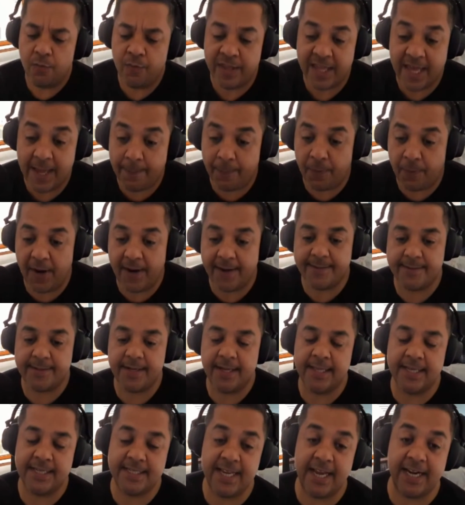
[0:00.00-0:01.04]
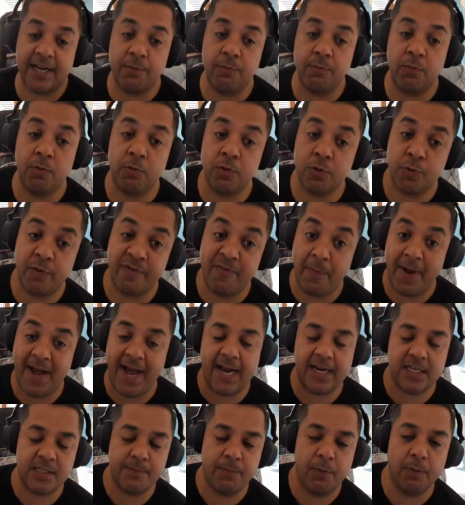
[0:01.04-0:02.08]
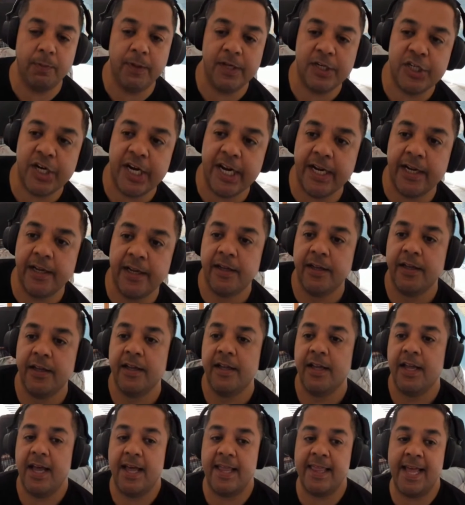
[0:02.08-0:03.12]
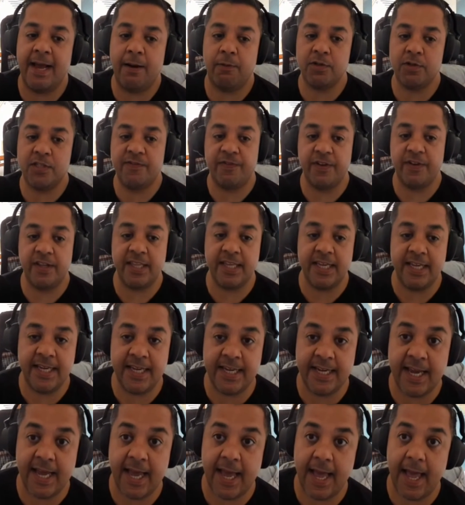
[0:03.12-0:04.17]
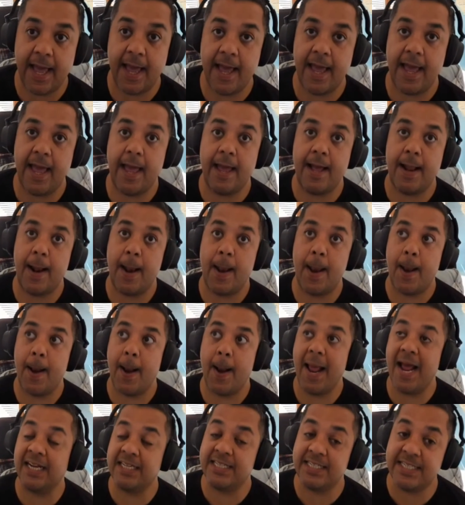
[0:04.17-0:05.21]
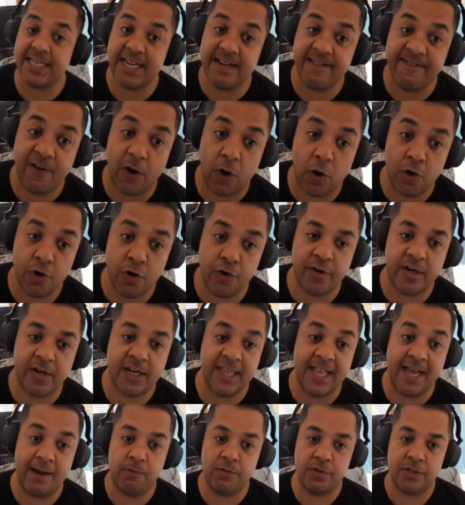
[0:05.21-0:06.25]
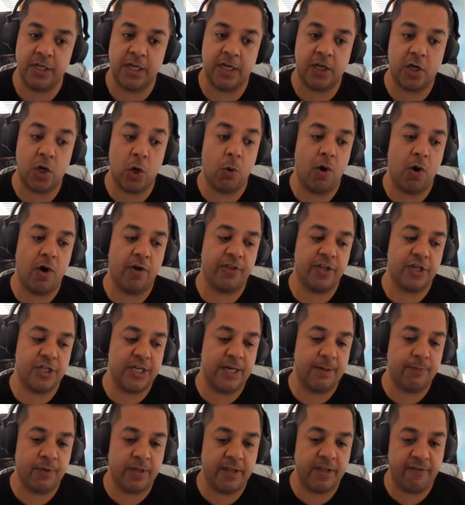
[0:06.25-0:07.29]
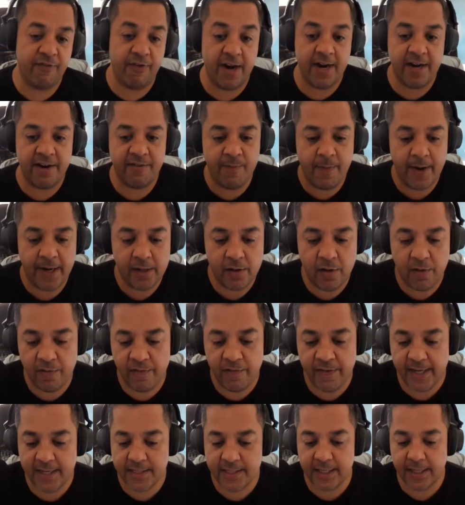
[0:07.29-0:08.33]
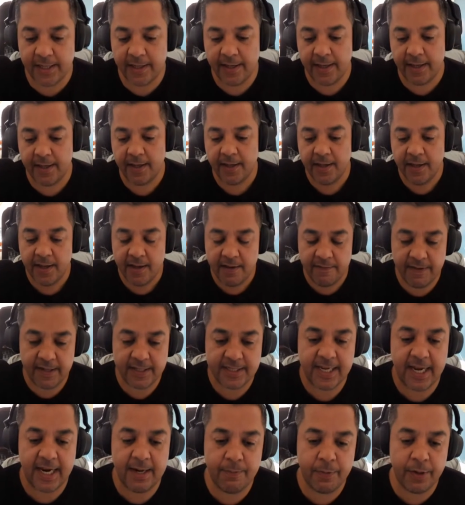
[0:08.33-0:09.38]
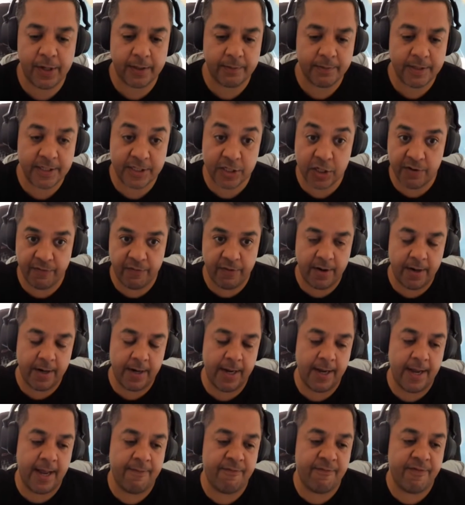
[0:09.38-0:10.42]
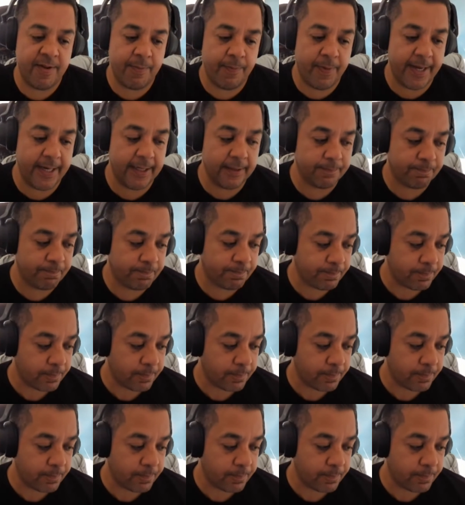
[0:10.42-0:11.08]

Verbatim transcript: with Apress, and the second one was with Packt Publishing, and that was for the SC400, and that was a co-authorship with a friend of mine called Victor Hedberg. He's another MVP.